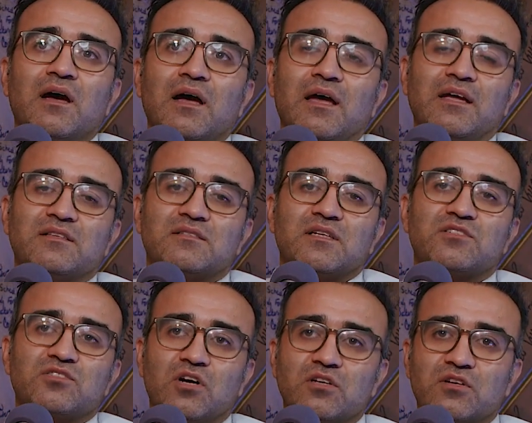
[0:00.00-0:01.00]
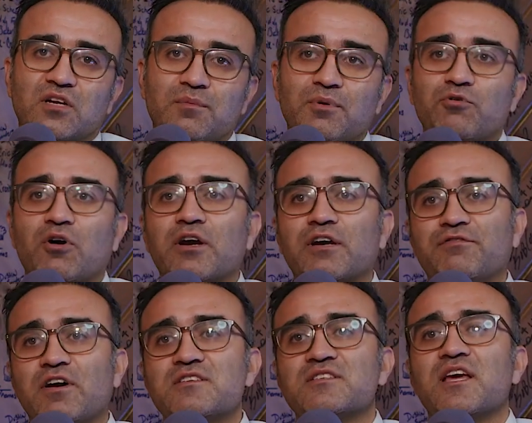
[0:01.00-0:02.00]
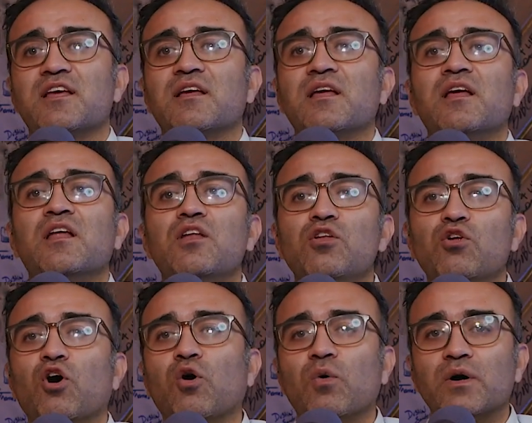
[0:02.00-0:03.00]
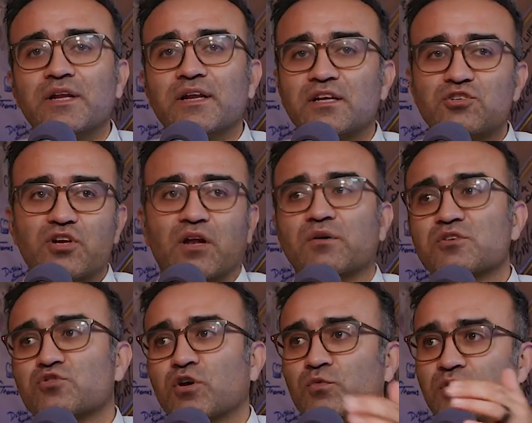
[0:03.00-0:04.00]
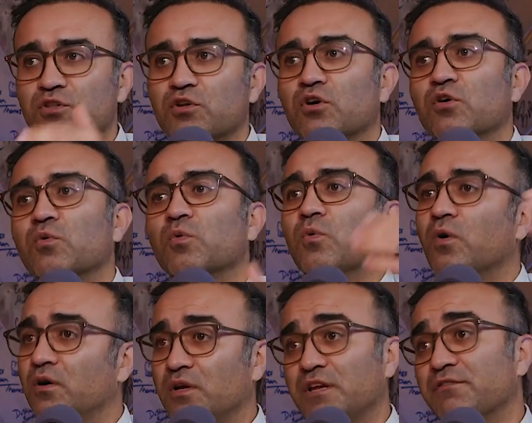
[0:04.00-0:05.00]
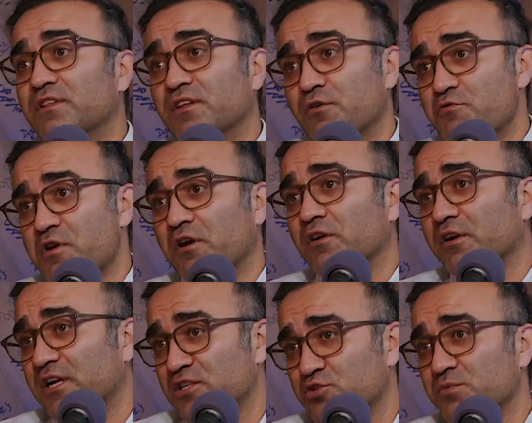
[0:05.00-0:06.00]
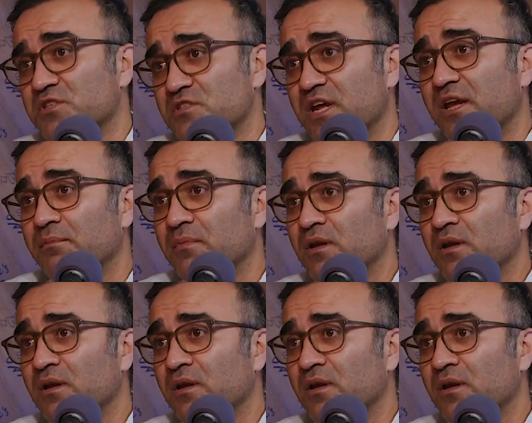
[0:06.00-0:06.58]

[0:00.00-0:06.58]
it's not going to be wrong if I say no one in a chain restaurant would know even their regular customer's name.